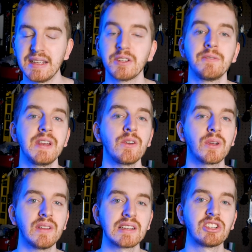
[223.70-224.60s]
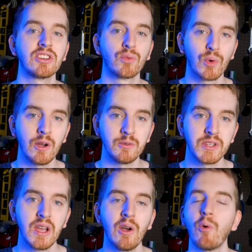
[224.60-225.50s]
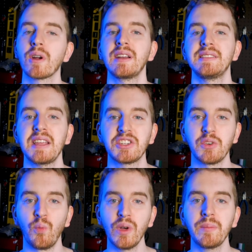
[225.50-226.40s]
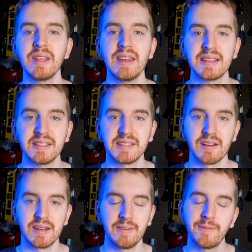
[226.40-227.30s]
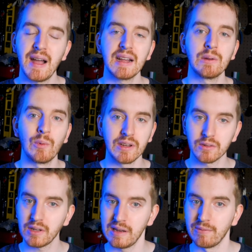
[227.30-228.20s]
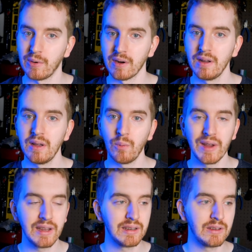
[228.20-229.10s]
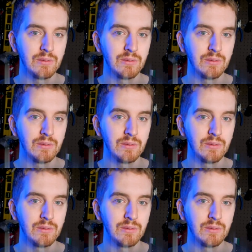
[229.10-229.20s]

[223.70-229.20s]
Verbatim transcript: As your video collection grows, organization will be necessary to find what you're looking for when